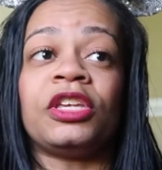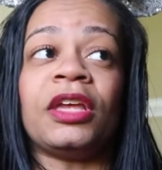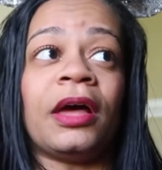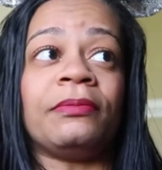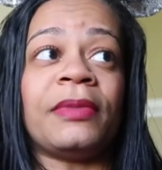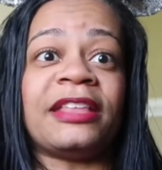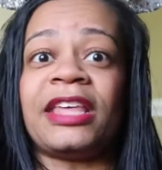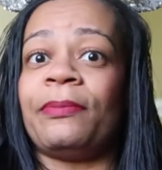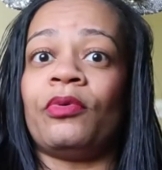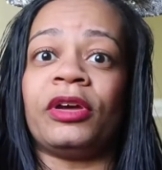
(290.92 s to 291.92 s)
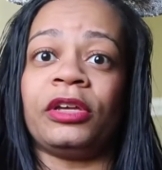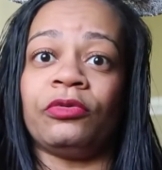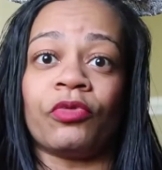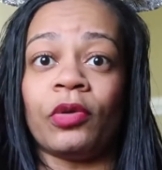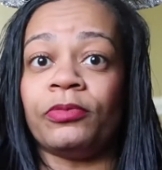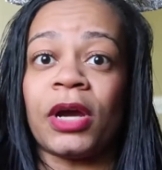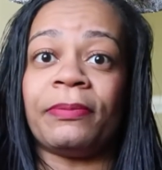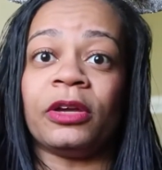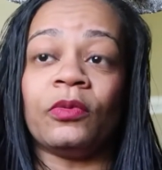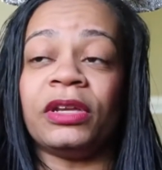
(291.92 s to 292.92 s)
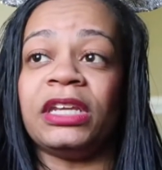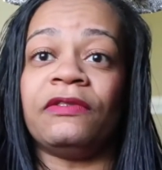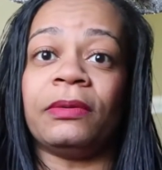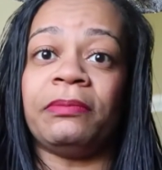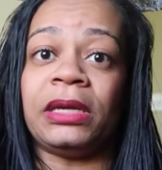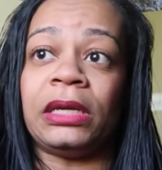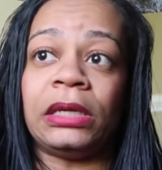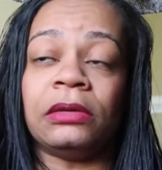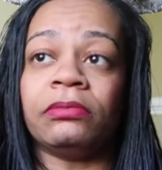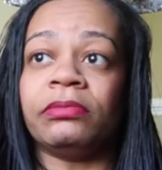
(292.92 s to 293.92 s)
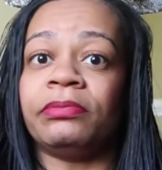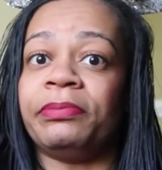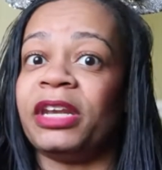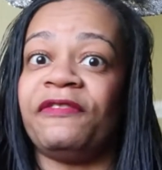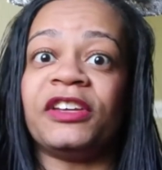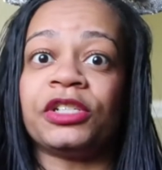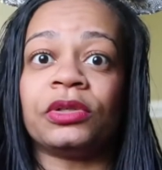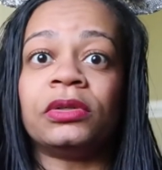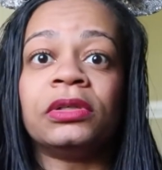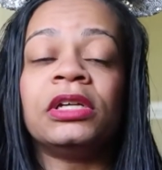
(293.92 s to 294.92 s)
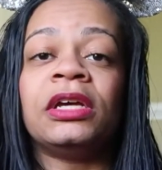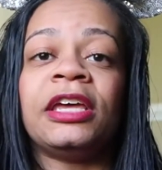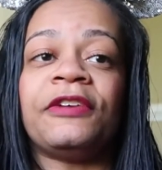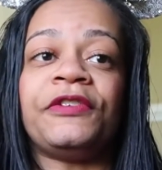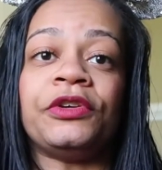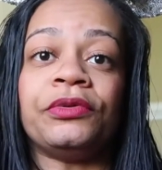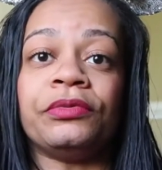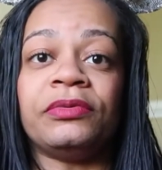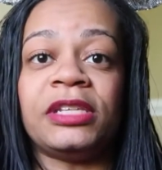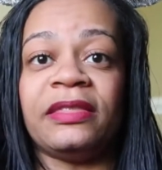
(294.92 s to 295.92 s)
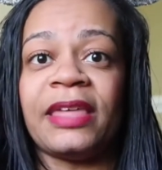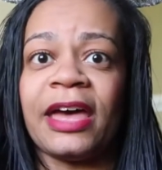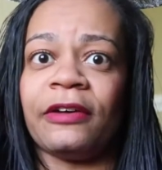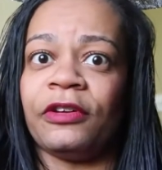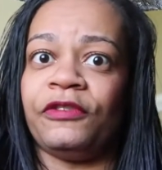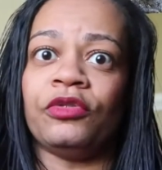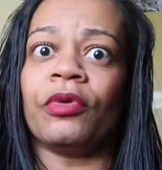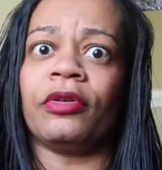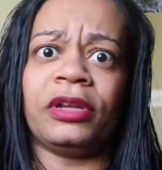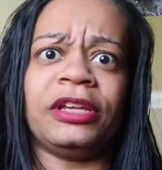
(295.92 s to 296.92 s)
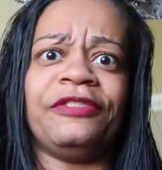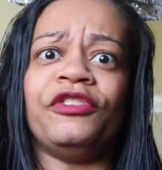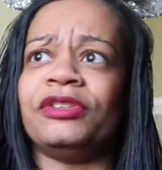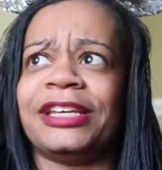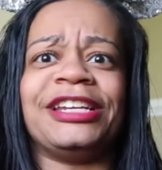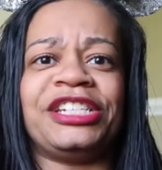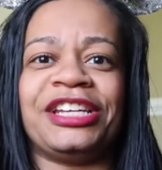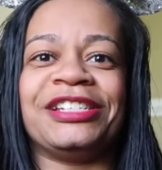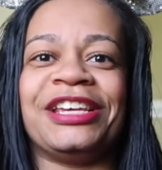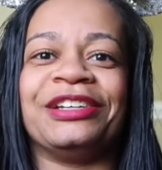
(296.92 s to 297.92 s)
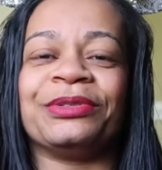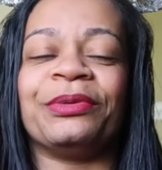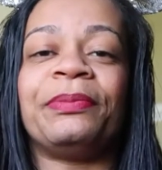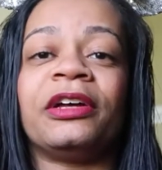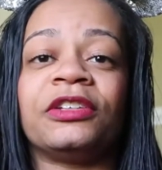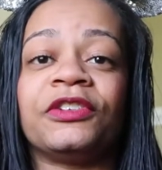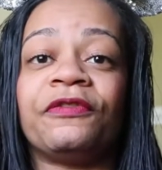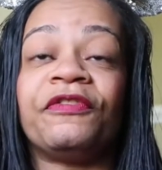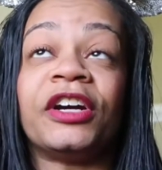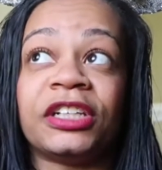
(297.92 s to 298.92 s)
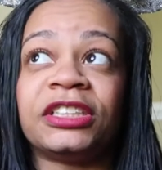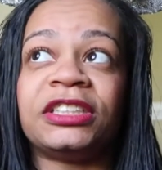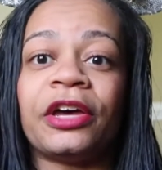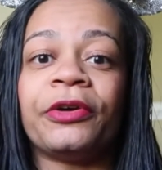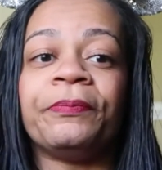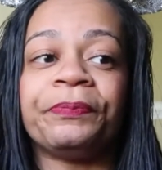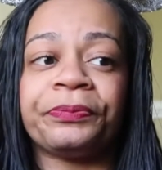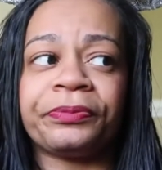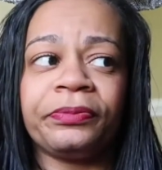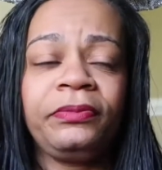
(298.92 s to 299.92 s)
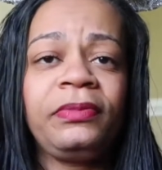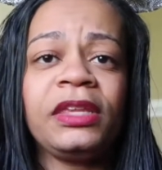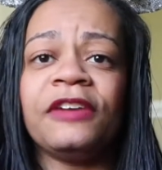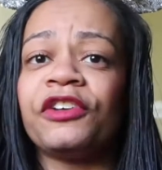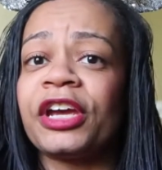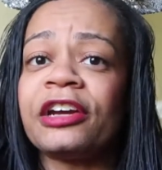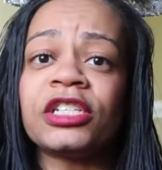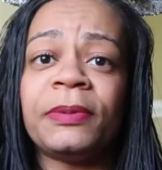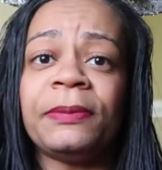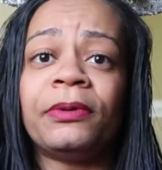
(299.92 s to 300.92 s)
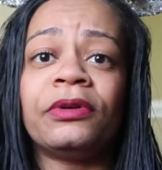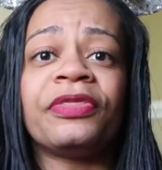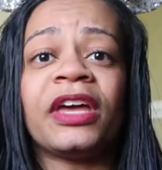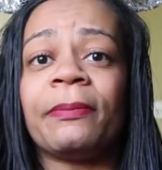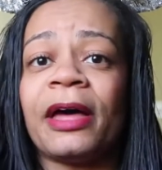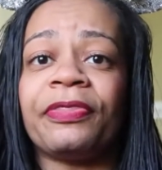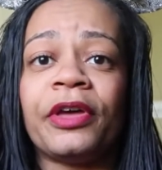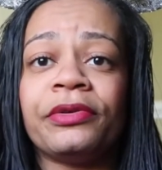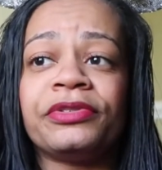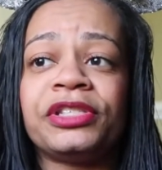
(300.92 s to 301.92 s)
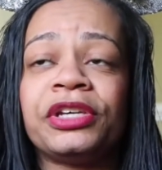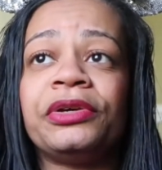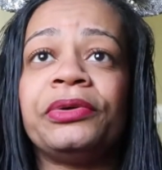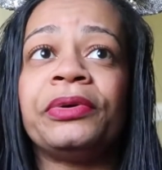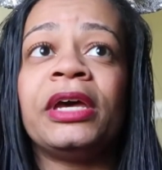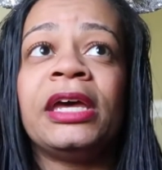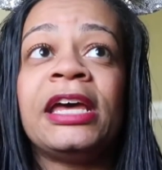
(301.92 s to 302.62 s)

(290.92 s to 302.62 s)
At that point, rope dropping wouldn't even be beneficial if you did that, if you rode it, if you did Enchanted Tales with Belle first. So your character people, think about those two.